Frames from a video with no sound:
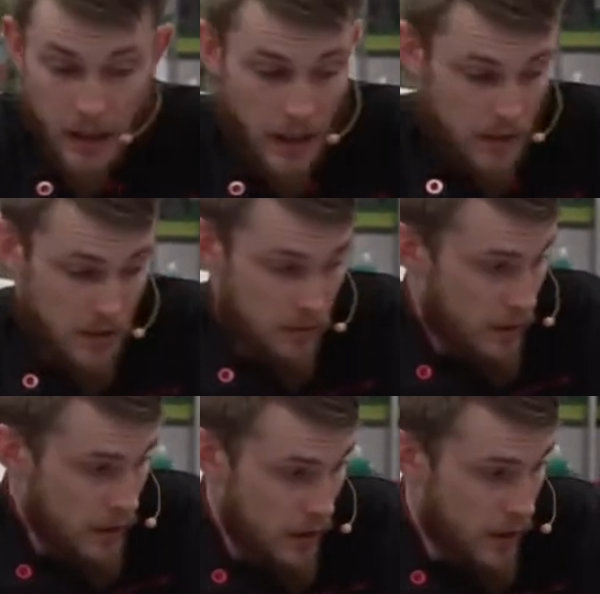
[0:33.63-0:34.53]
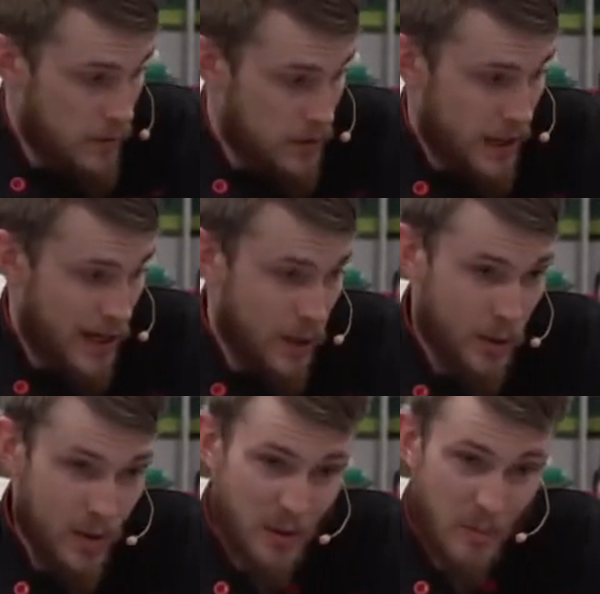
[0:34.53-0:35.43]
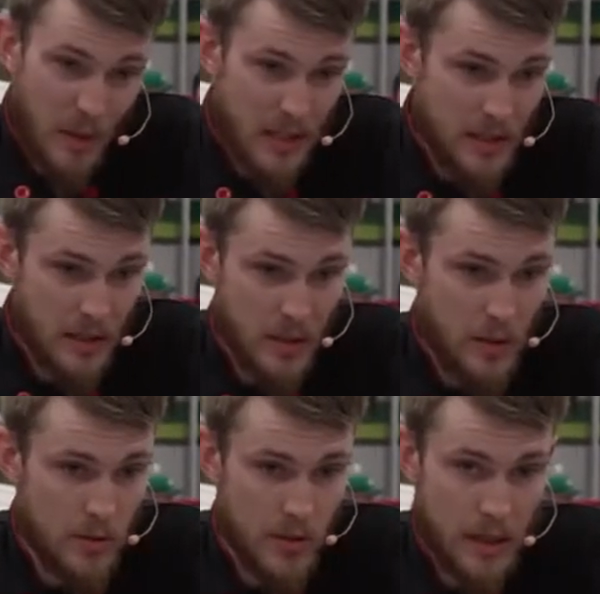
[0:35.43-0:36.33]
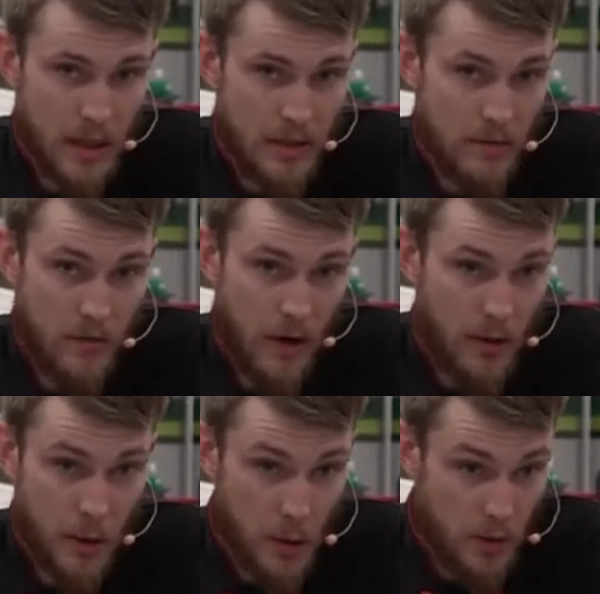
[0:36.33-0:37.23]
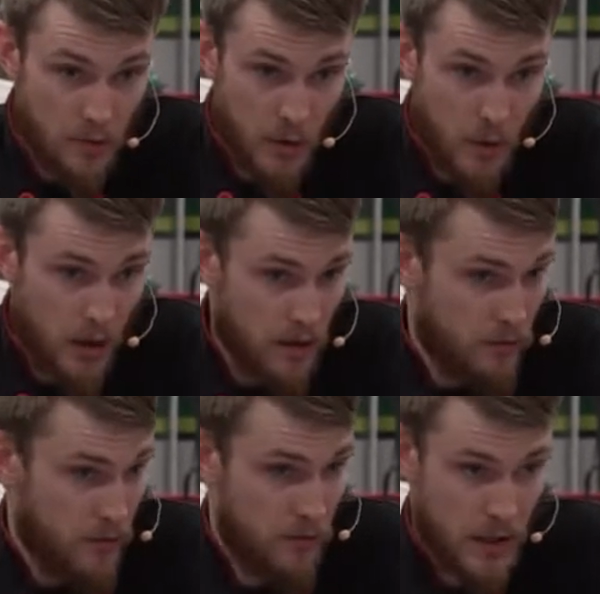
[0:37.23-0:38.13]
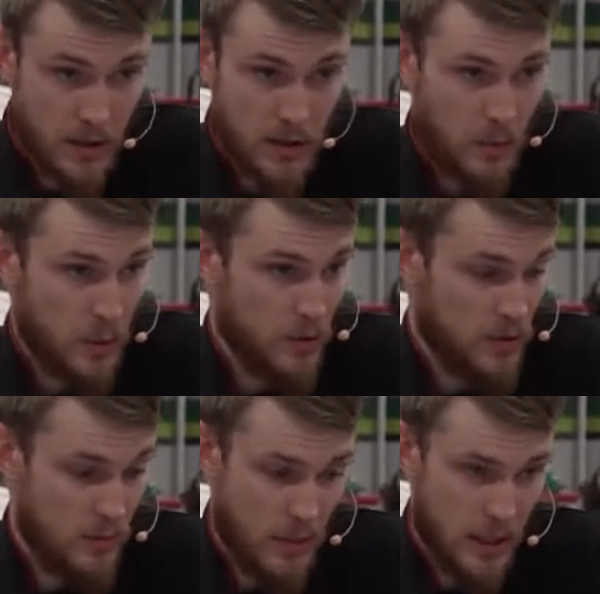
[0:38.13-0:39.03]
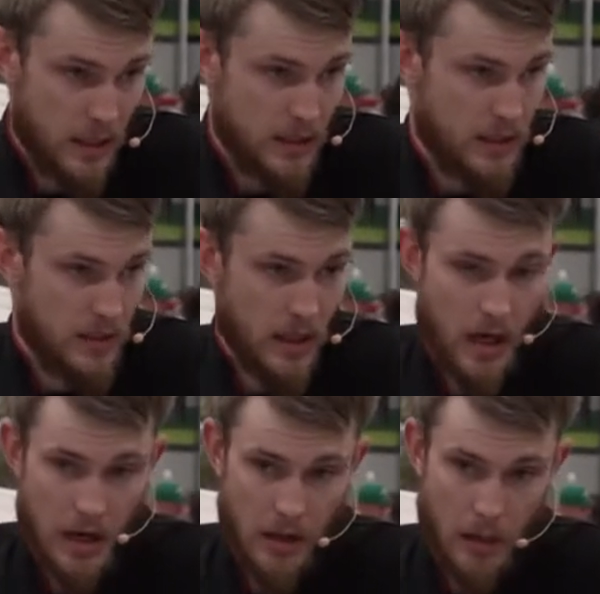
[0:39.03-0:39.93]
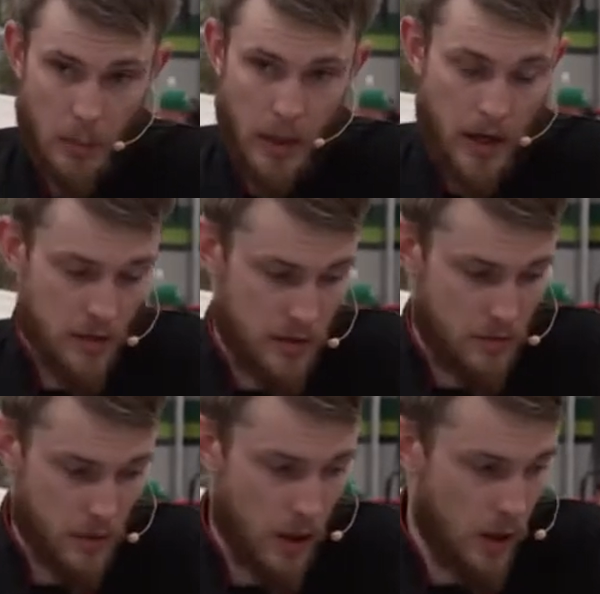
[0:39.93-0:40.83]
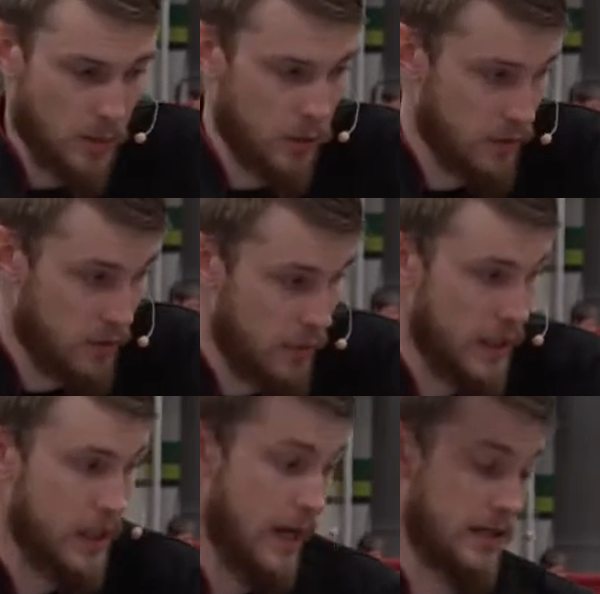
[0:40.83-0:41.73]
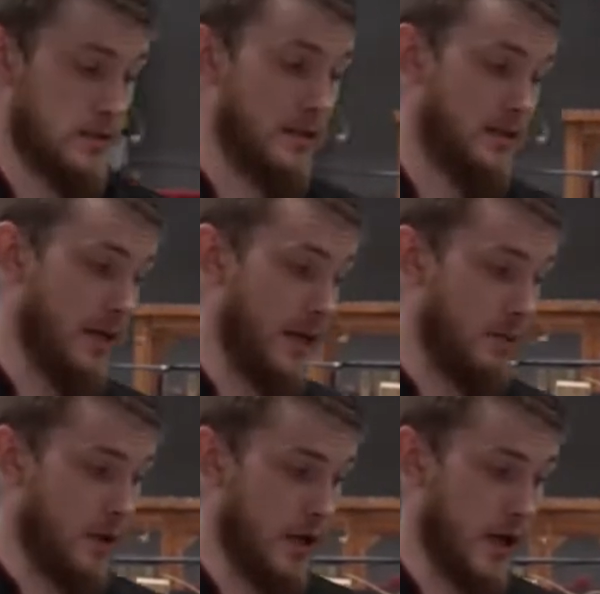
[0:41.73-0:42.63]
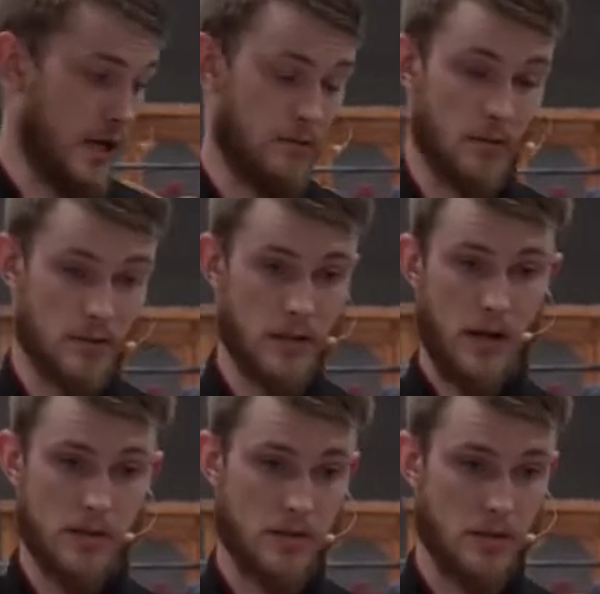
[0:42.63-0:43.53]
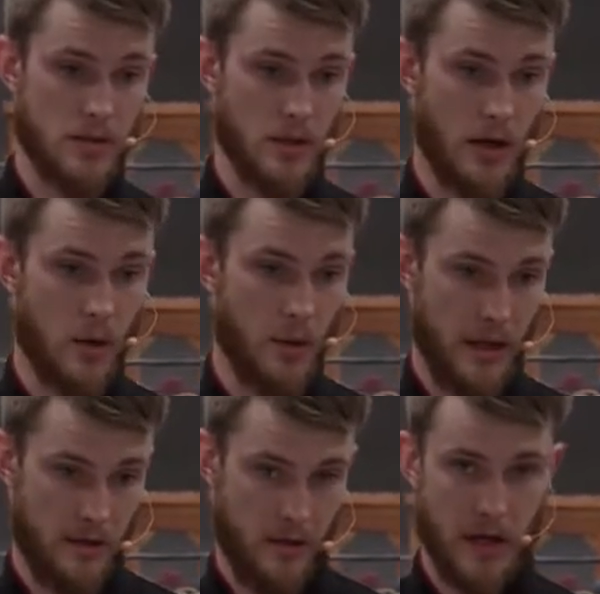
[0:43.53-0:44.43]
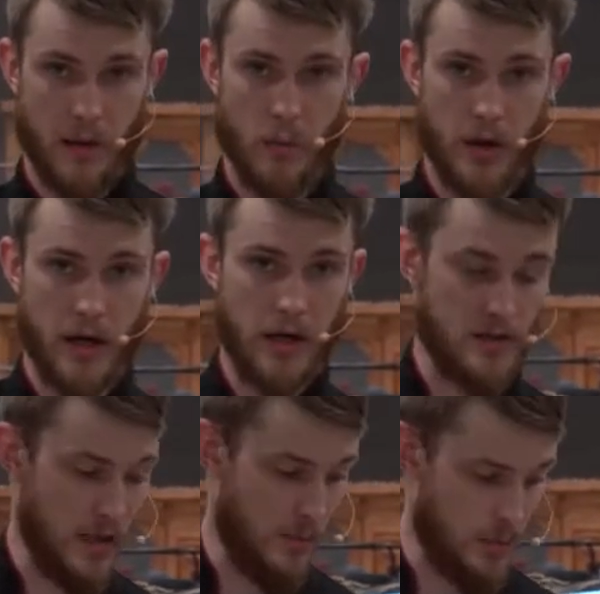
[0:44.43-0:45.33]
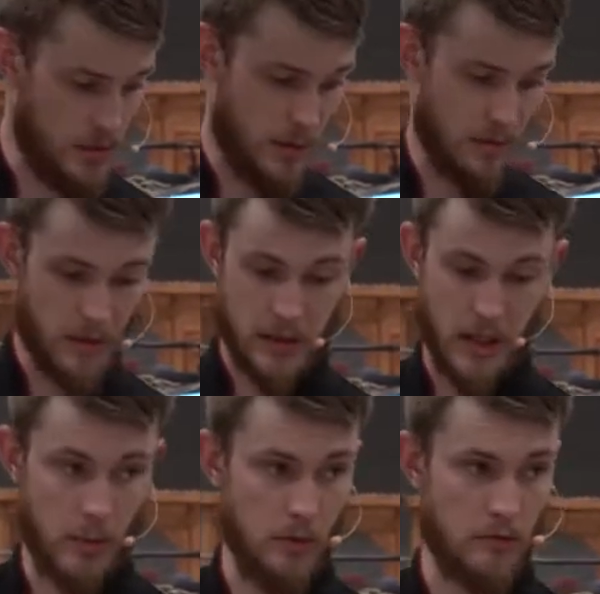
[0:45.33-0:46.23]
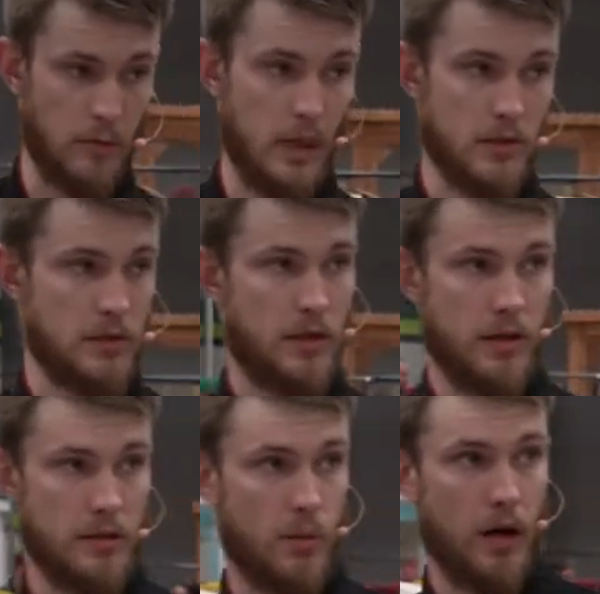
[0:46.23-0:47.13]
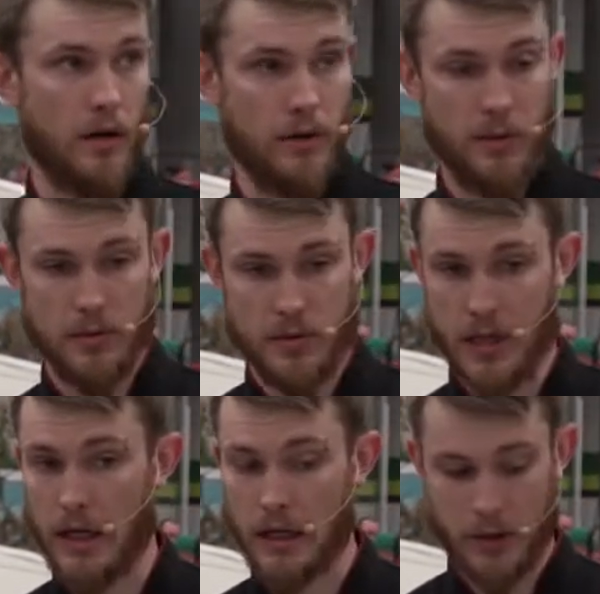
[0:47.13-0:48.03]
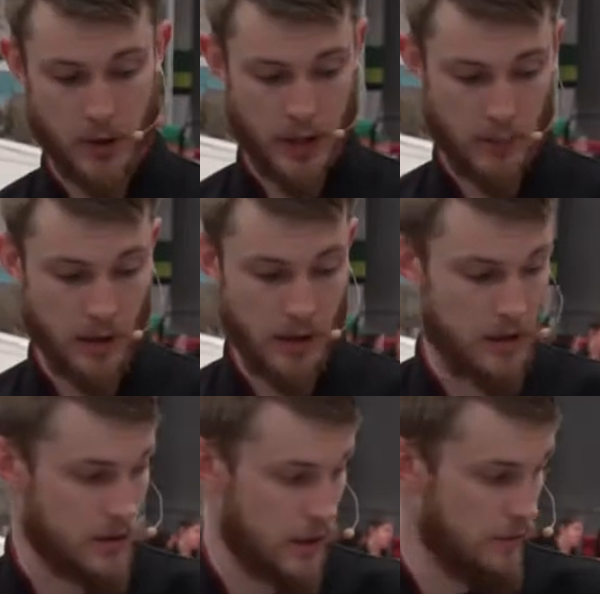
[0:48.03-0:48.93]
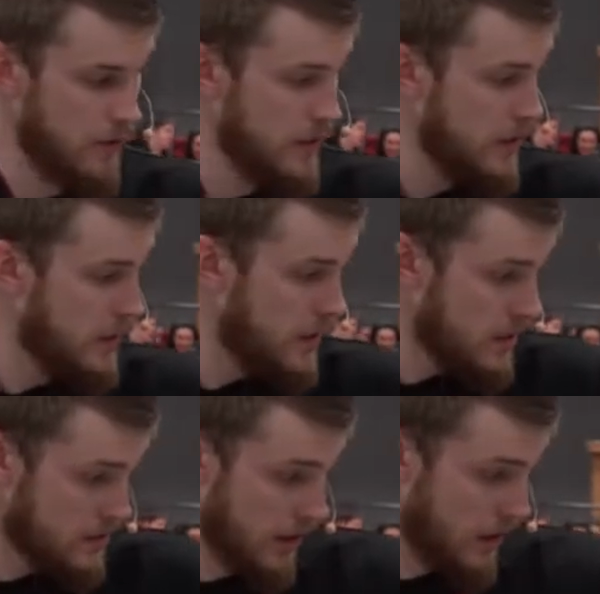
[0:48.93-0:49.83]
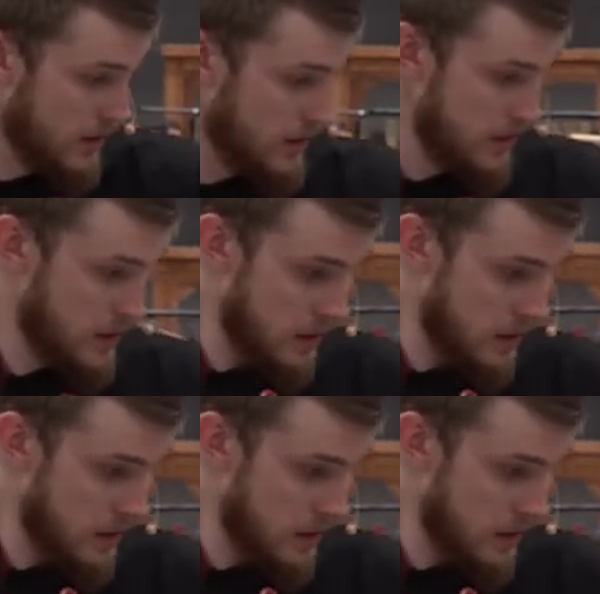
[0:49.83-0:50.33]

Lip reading: It's a really great potato. You can basically use it as a fondue if you want for vegetables, meats. It pairs phenomenal with meat. Actually, at the end, we're going to have a little sausage to go with, and we're going to sample some of our demo from yesterday as well. That was cranberry savory sauce.